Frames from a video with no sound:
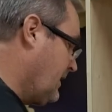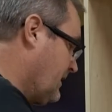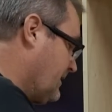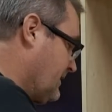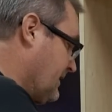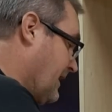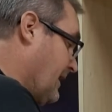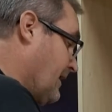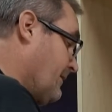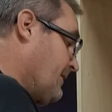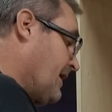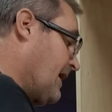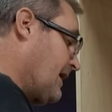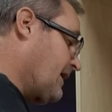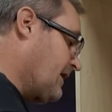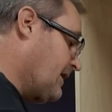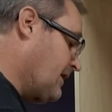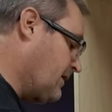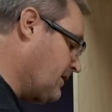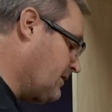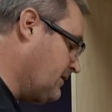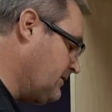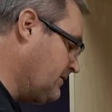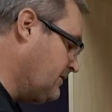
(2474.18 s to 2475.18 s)
that I'm not
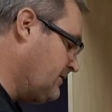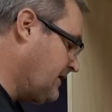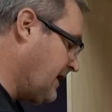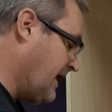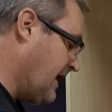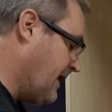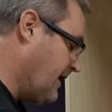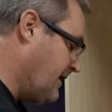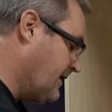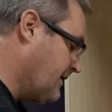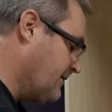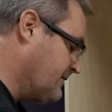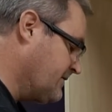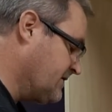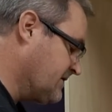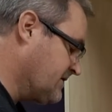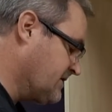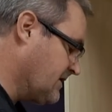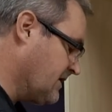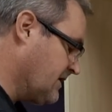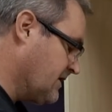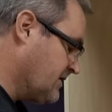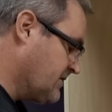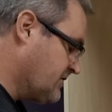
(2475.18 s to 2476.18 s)
going to glue down. I'm
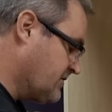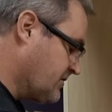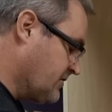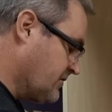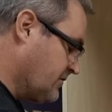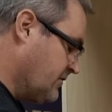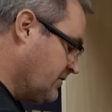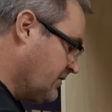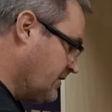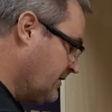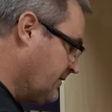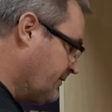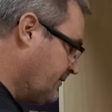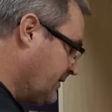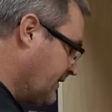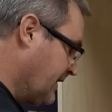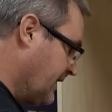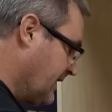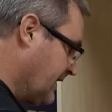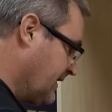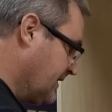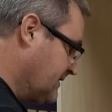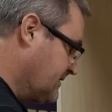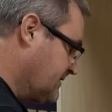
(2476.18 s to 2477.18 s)
just going to screw in
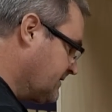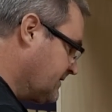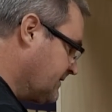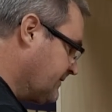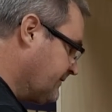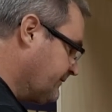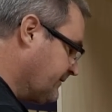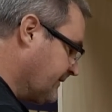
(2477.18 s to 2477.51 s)
place.